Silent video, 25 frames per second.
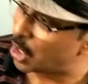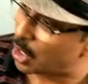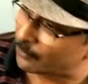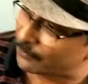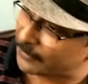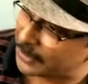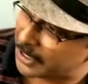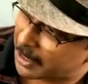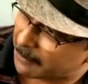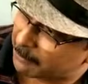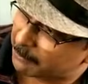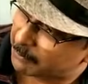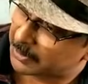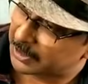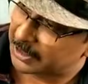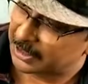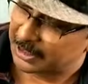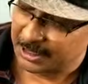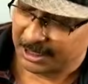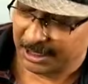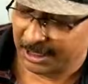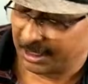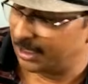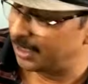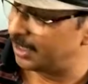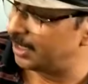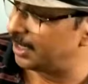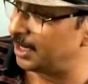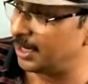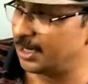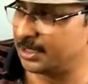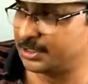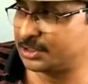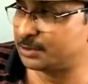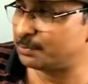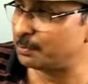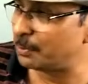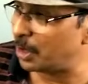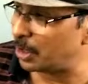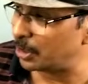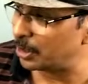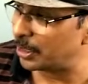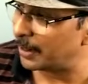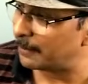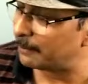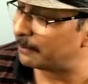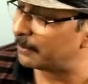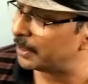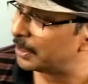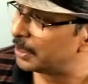of a number, a small
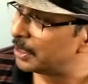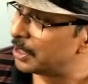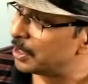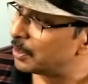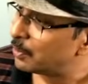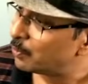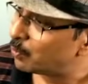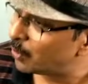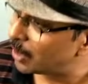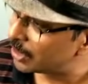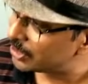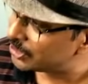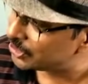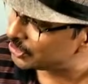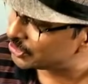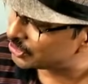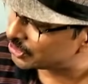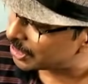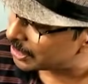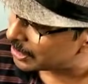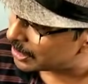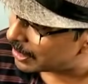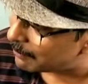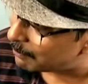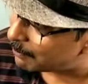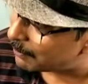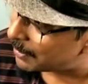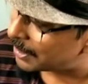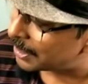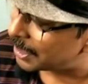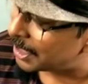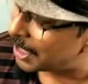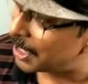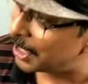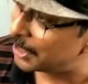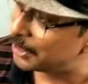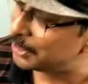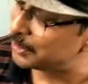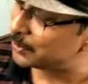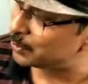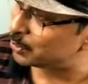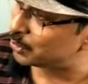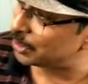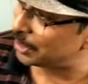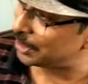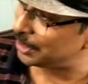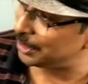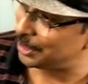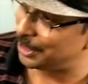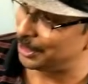number. What is the number are you
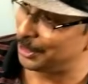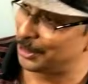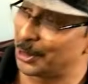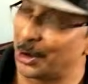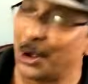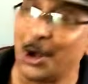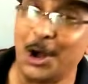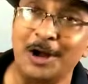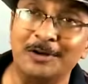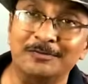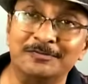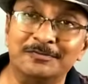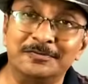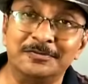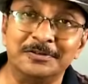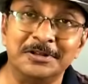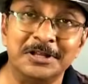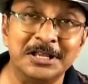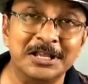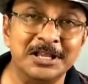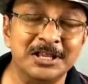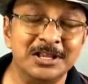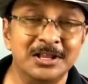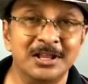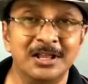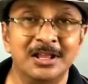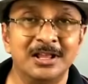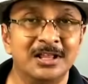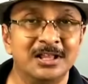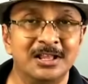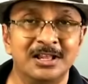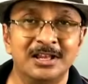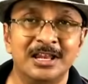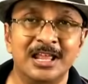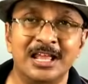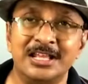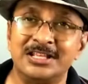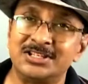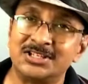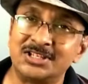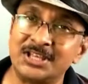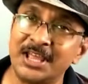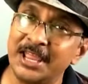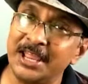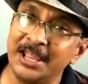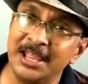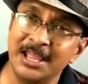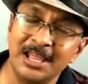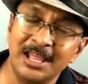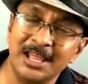thinking of? Let's
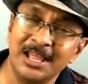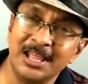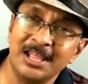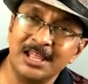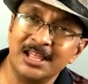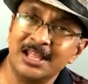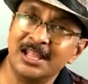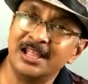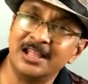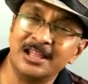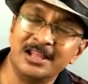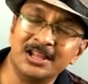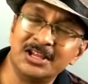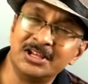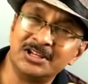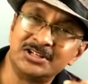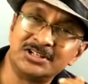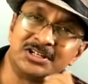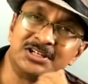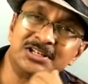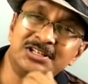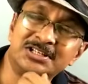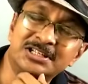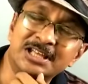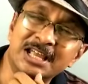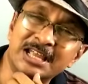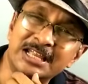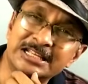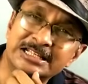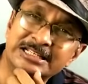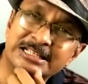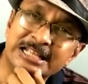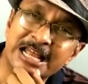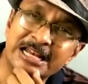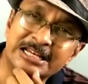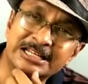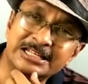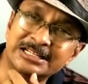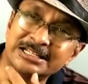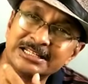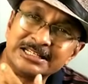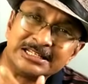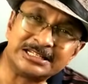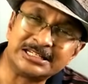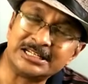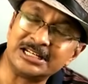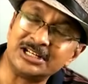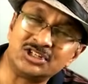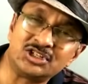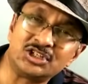say she says that
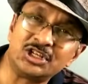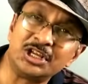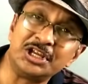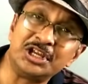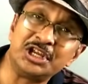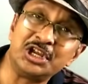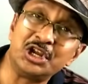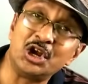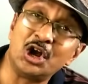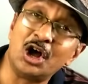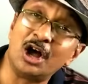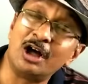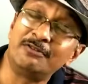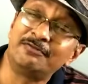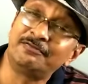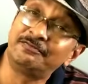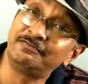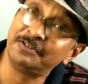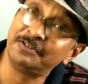she is thinking of